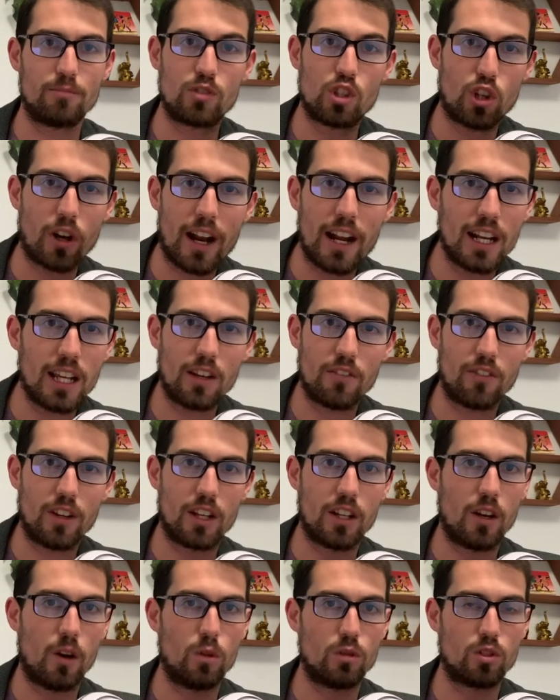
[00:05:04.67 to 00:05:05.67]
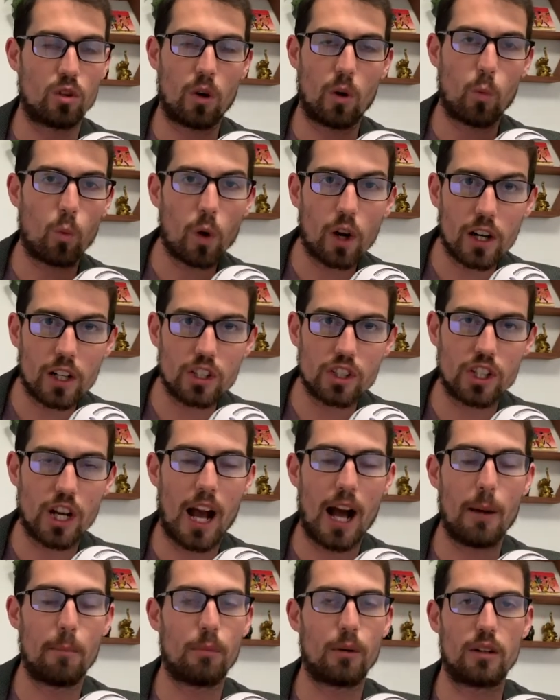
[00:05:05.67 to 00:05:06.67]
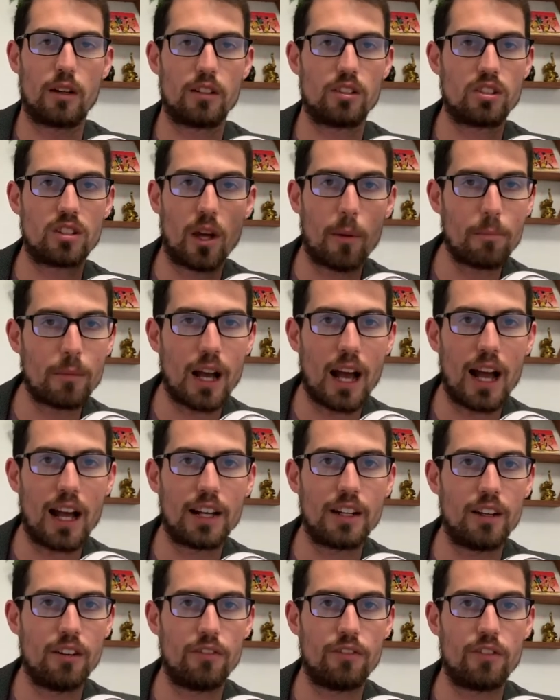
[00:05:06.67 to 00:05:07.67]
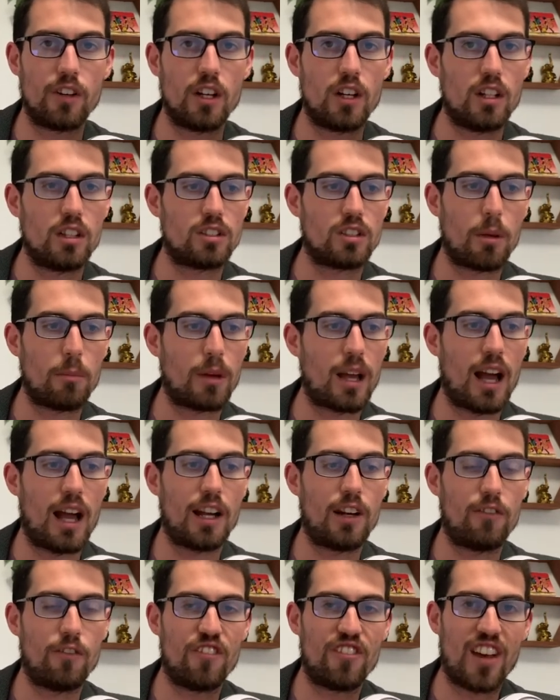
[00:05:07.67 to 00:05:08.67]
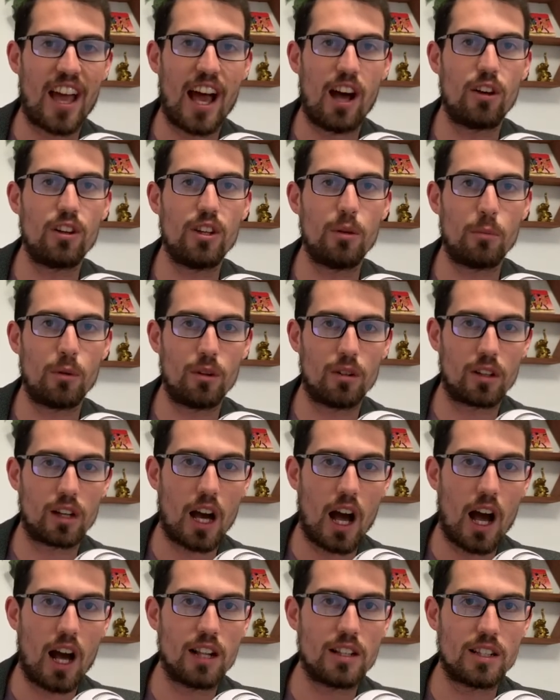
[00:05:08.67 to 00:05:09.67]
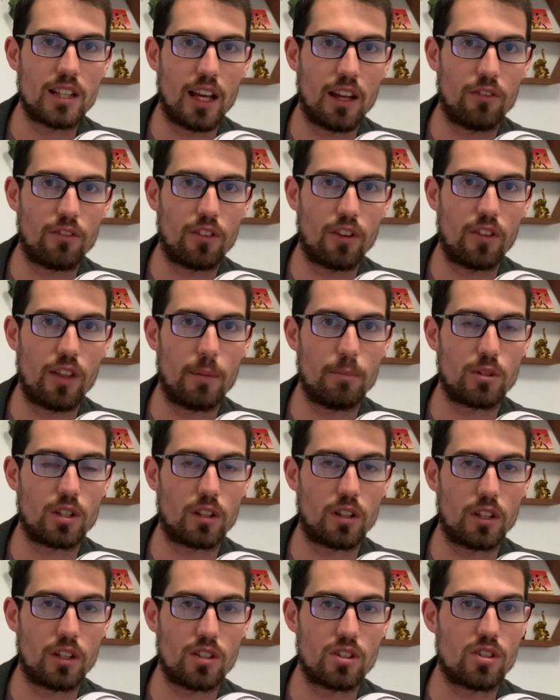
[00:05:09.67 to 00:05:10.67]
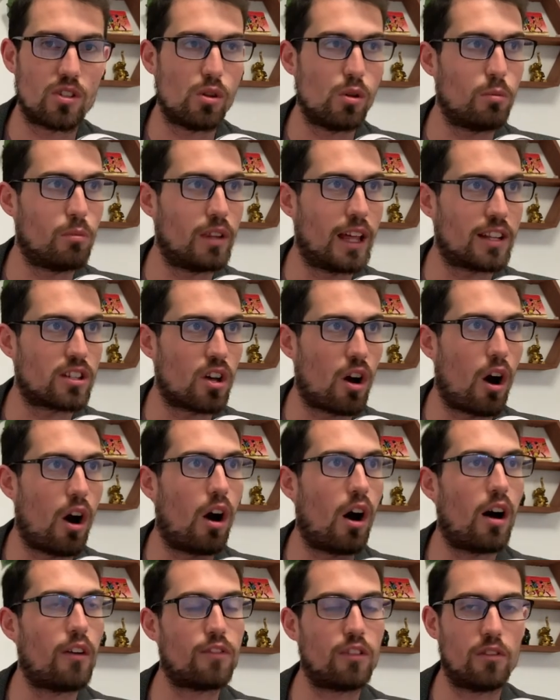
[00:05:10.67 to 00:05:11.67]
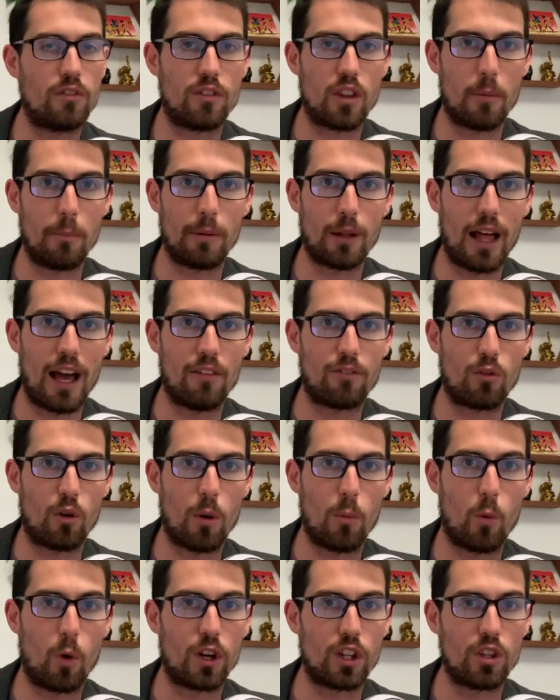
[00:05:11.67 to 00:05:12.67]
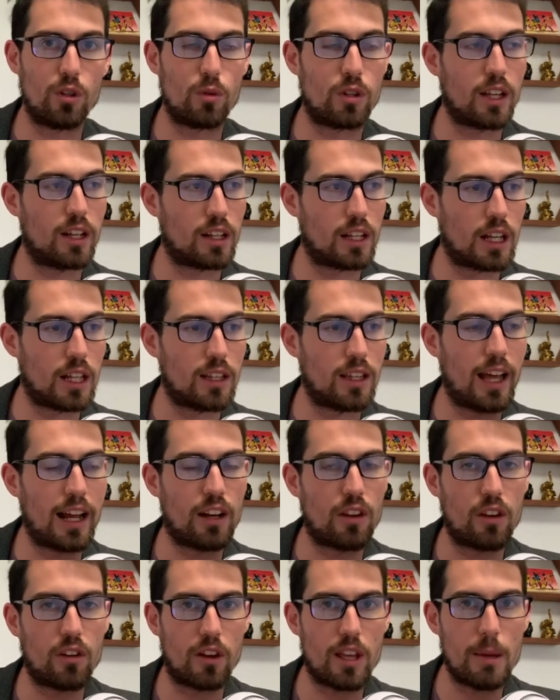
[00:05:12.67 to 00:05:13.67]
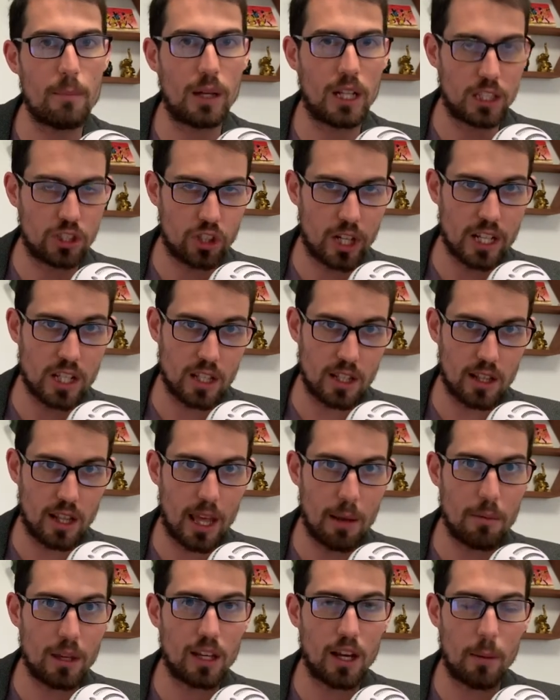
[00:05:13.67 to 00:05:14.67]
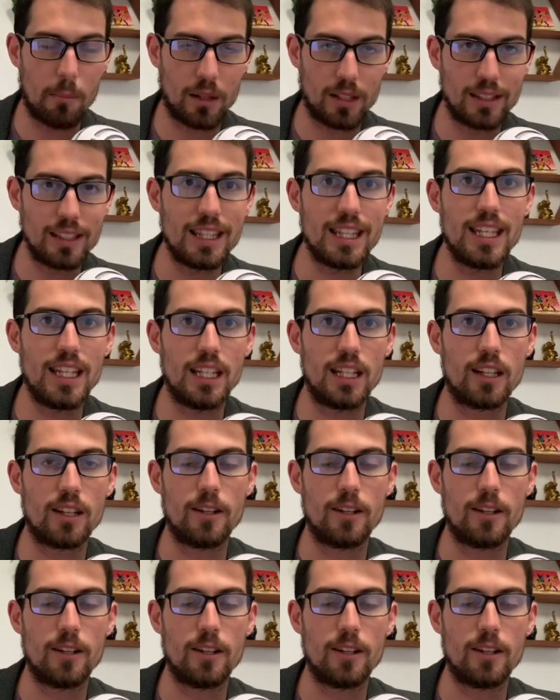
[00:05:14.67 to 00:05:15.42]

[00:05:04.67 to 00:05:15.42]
training videos or a workshop or some kind of some kind of valuable content for them to consume that's off of the platform where you can collect their email address and they become a lead